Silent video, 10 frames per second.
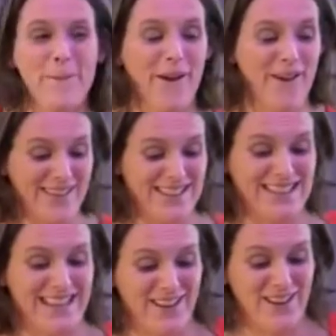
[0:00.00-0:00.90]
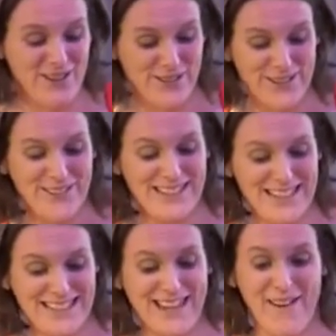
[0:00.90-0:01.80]
But honestly, 20 odd
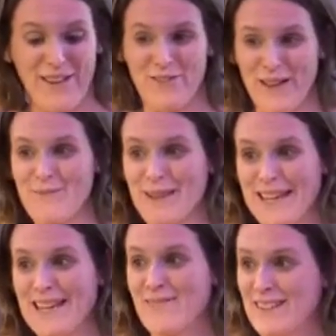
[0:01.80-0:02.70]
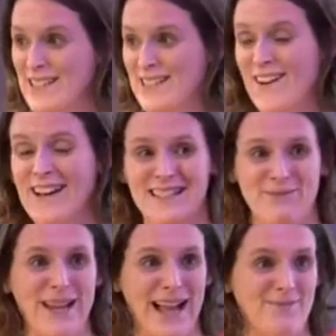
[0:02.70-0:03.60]
years ago, at the very beginning when this started
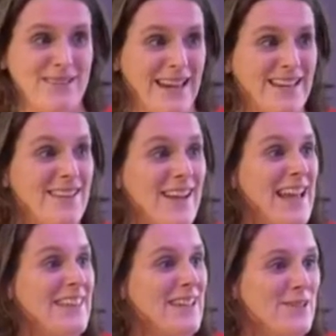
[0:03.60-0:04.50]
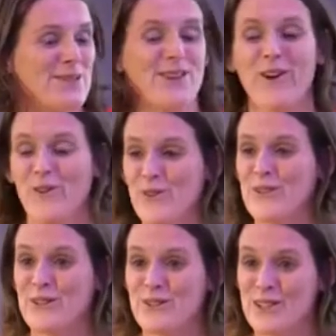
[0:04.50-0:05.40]
to be happening, this was like
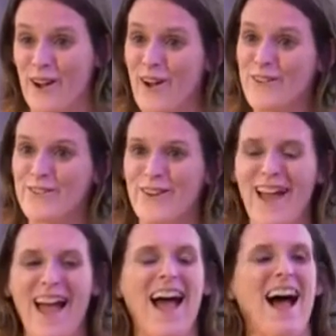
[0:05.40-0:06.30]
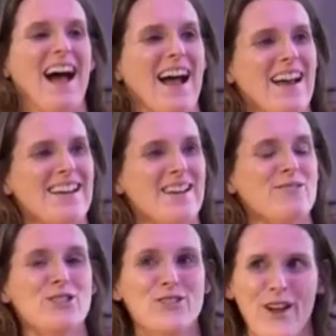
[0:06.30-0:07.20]
all new stuff. And
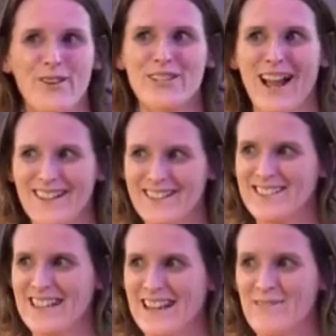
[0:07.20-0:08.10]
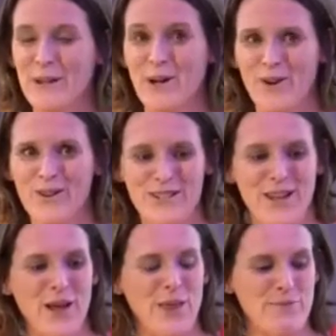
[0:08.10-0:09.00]
it was so challenging because
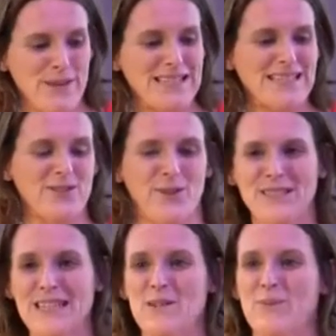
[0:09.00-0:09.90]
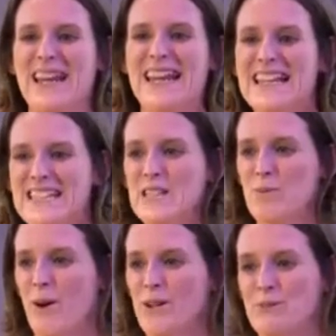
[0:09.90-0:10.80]
the business wanted it to be easy
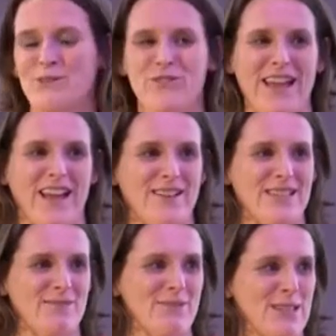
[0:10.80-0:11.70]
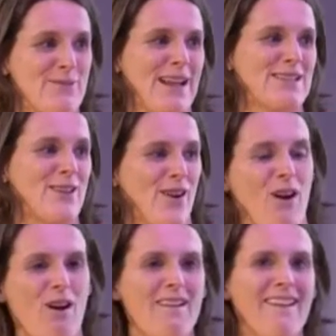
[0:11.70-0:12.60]
as possible for their customers to be able to
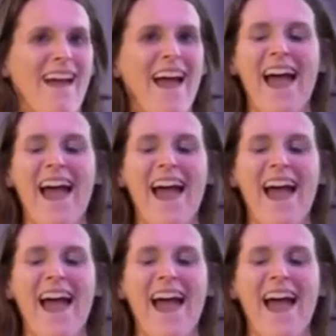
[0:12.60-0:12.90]
log on.